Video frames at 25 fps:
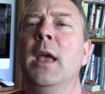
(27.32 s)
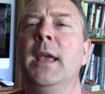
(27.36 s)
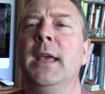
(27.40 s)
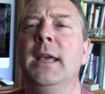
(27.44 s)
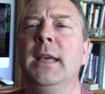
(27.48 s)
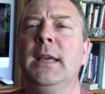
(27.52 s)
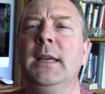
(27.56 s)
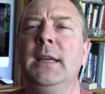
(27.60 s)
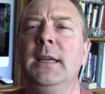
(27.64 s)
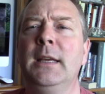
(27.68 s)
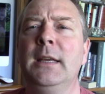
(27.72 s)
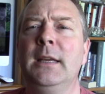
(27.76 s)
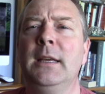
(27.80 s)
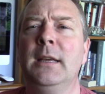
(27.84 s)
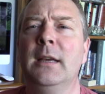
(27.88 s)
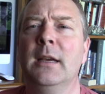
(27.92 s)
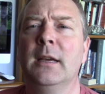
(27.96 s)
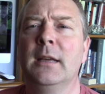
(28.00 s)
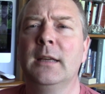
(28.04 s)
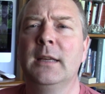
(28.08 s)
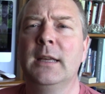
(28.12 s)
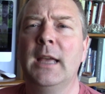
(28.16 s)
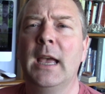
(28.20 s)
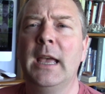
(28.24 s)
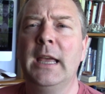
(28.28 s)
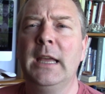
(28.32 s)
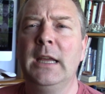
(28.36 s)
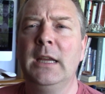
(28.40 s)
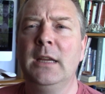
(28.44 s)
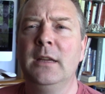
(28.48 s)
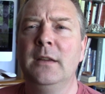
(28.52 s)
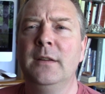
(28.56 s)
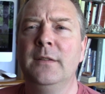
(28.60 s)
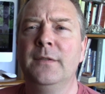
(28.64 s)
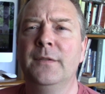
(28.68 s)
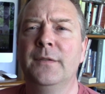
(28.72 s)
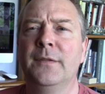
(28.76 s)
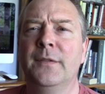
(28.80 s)
He
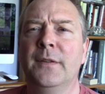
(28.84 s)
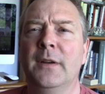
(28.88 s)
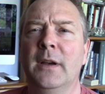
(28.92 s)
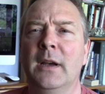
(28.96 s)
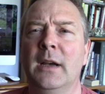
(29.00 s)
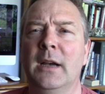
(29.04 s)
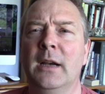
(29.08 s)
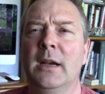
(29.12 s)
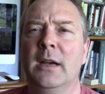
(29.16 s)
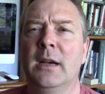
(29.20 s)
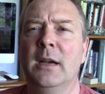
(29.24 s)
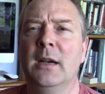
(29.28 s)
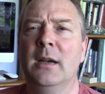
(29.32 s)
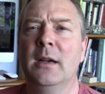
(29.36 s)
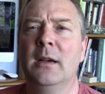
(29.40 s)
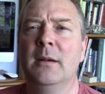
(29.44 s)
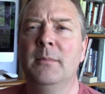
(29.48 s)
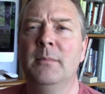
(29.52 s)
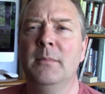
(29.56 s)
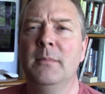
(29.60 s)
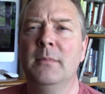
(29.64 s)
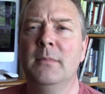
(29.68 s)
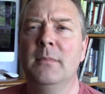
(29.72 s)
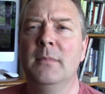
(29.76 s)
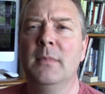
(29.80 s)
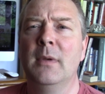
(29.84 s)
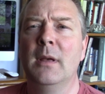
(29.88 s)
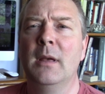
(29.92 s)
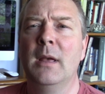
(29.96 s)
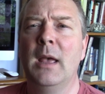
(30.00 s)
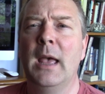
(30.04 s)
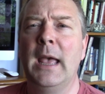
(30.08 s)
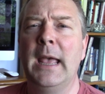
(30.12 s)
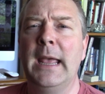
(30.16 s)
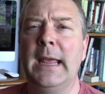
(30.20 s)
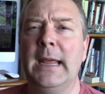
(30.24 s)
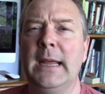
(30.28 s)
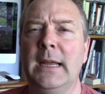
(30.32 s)
gave a
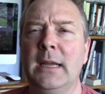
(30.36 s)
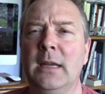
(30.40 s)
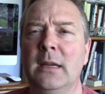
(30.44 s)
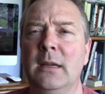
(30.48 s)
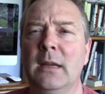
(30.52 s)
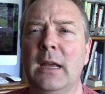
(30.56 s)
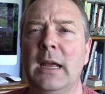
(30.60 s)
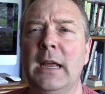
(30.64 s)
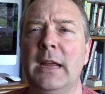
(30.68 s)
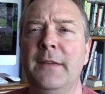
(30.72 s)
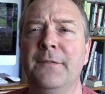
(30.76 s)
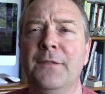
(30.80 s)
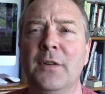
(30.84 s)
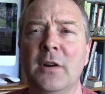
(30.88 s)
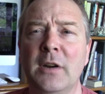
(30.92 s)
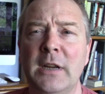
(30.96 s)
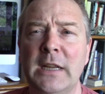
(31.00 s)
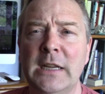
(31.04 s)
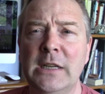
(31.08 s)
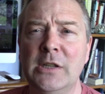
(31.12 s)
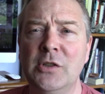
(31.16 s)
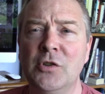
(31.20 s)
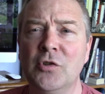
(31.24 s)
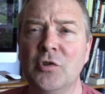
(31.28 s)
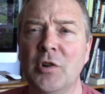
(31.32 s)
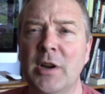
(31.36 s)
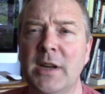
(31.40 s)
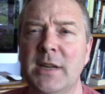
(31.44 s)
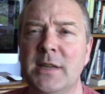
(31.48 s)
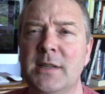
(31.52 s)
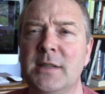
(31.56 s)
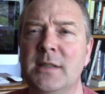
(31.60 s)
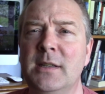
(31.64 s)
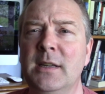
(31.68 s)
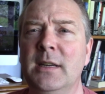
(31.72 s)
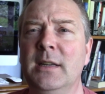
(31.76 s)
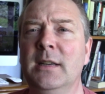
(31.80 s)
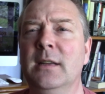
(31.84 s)
very
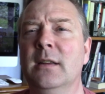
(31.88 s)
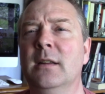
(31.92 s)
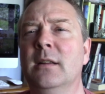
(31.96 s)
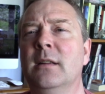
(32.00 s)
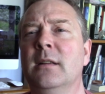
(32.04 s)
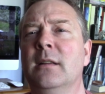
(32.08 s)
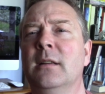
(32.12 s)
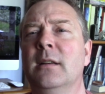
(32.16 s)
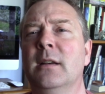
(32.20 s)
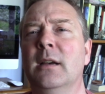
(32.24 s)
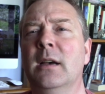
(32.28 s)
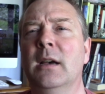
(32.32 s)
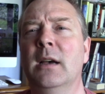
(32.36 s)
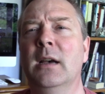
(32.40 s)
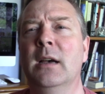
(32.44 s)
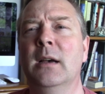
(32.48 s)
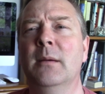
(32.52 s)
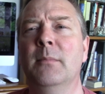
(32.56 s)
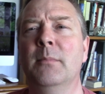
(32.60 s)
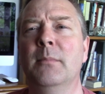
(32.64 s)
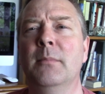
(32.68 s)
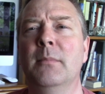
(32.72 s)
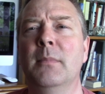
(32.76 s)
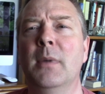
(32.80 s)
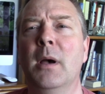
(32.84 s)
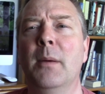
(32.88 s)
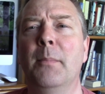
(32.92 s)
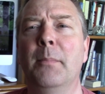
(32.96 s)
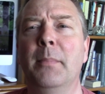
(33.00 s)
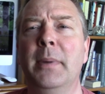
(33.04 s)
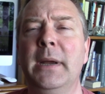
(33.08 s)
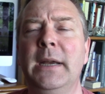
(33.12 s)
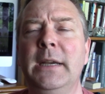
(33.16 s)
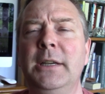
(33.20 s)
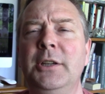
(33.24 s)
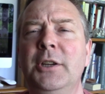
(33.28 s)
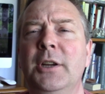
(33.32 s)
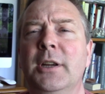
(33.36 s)
interesting
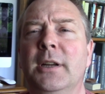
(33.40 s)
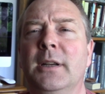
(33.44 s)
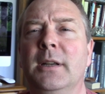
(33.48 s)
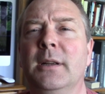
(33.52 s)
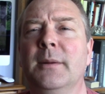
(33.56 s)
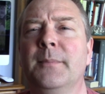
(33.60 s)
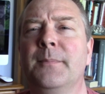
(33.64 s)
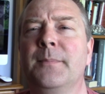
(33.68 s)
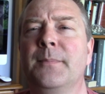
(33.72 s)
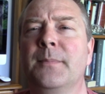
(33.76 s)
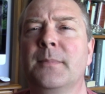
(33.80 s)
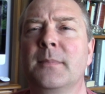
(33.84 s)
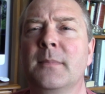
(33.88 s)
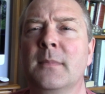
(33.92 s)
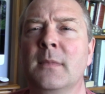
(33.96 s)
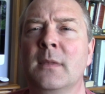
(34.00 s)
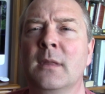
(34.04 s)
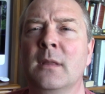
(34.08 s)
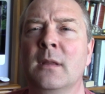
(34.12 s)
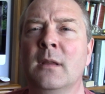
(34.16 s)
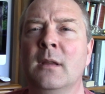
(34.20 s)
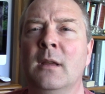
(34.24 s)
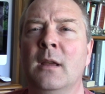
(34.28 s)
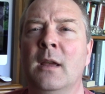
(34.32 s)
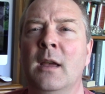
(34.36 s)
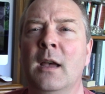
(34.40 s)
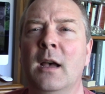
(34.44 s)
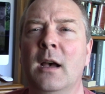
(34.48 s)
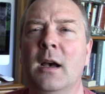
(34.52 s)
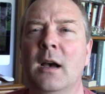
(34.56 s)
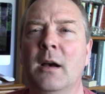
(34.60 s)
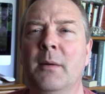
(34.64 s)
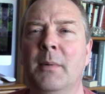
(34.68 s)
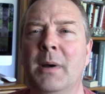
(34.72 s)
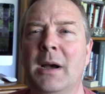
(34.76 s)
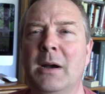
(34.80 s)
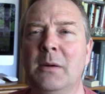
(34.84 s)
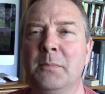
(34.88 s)
opinion
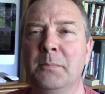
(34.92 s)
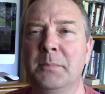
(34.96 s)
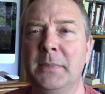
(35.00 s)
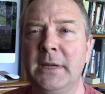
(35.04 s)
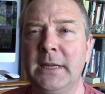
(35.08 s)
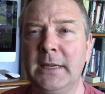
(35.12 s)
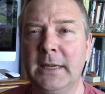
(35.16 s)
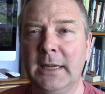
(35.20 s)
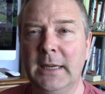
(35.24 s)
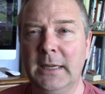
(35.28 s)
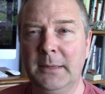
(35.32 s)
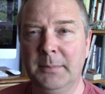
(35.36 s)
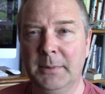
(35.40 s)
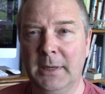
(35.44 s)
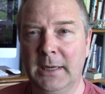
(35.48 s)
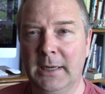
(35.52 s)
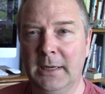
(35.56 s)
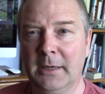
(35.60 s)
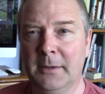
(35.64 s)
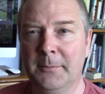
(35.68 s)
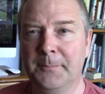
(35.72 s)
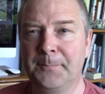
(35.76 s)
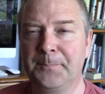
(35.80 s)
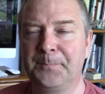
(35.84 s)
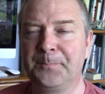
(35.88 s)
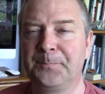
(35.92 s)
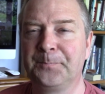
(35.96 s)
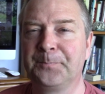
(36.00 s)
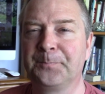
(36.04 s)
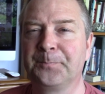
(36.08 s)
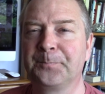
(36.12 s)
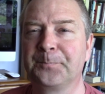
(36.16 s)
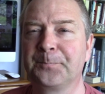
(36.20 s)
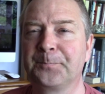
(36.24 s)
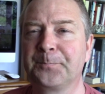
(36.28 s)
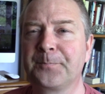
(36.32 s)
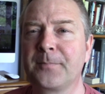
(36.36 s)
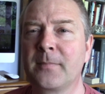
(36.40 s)
about beekeeping,
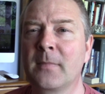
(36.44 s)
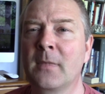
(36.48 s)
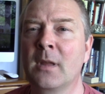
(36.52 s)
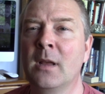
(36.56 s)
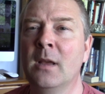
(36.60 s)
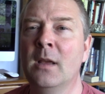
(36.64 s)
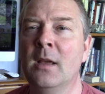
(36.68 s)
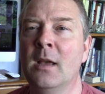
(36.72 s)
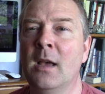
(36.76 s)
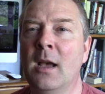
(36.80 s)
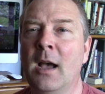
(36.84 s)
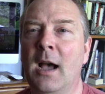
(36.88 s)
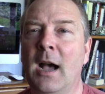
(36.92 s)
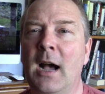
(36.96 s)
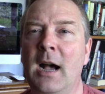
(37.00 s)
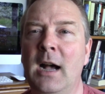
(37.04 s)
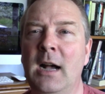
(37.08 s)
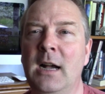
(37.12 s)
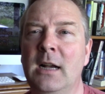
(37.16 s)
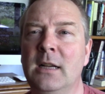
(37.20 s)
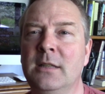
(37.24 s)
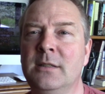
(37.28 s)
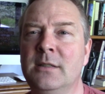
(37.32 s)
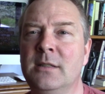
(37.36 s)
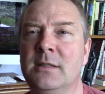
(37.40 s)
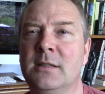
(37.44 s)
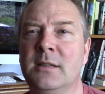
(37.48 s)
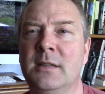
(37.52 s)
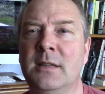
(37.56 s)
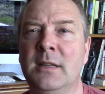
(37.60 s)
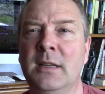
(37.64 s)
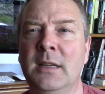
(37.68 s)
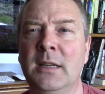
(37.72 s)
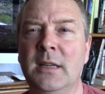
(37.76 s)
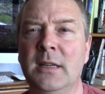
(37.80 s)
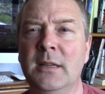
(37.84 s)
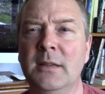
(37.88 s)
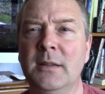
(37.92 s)
and
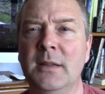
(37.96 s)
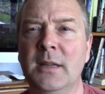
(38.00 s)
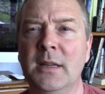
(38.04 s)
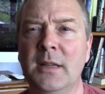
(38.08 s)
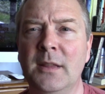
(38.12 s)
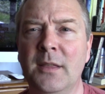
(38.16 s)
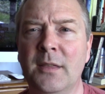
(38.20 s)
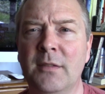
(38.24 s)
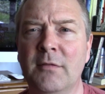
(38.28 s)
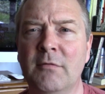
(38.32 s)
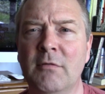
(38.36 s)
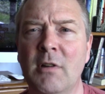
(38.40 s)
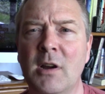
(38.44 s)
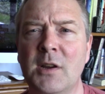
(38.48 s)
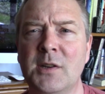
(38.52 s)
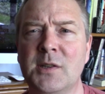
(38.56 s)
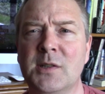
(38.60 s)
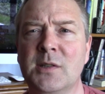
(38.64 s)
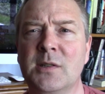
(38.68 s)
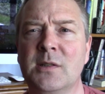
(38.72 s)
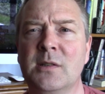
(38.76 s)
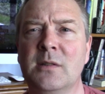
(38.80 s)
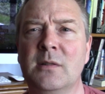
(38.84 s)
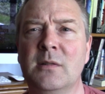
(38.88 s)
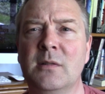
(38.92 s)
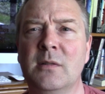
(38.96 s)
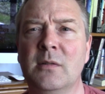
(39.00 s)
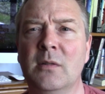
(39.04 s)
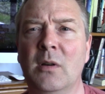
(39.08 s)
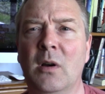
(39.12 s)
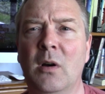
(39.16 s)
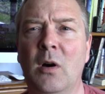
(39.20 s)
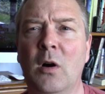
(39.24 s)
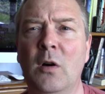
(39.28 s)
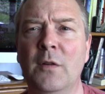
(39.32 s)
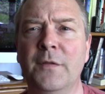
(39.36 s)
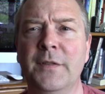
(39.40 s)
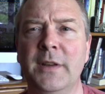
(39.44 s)
the thrust
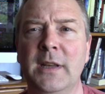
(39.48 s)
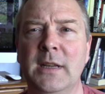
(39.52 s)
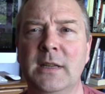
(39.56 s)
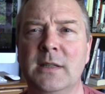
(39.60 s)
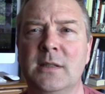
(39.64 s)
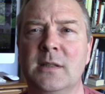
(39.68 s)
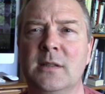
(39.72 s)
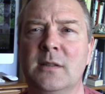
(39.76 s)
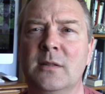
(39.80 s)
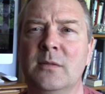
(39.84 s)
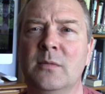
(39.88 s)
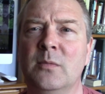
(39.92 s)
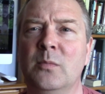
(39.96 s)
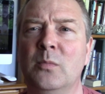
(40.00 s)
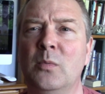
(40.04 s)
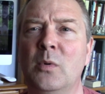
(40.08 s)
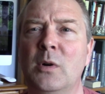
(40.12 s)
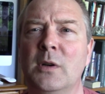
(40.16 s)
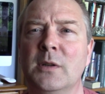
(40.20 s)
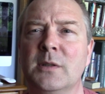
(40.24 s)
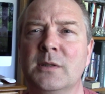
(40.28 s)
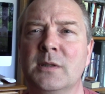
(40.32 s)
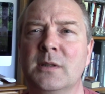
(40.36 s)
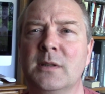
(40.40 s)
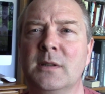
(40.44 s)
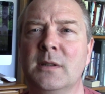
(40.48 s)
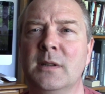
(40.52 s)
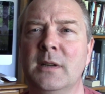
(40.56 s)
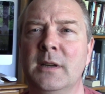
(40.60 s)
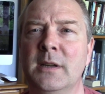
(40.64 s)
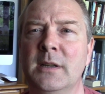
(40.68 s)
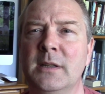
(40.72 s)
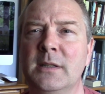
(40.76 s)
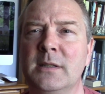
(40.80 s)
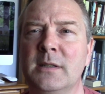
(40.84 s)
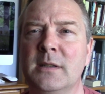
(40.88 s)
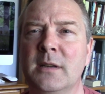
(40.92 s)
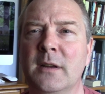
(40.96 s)
of it was
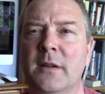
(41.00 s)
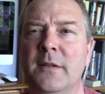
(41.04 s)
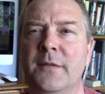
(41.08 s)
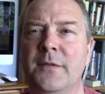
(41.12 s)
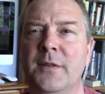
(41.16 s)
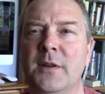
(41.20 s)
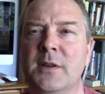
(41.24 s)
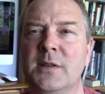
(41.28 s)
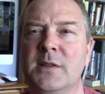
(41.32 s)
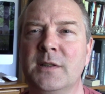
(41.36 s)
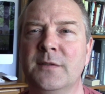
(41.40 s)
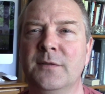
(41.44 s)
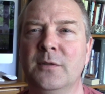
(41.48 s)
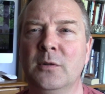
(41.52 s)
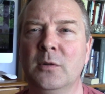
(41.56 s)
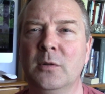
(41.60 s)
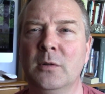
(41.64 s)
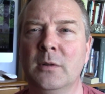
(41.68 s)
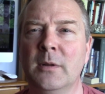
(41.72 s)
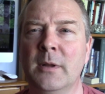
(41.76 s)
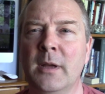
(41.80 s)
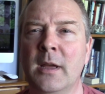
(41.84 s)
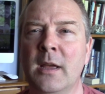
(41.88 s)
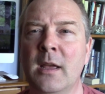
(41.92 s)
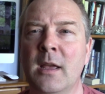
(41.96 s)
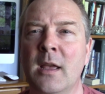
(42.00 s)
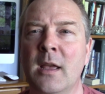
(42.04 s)
that, first of all,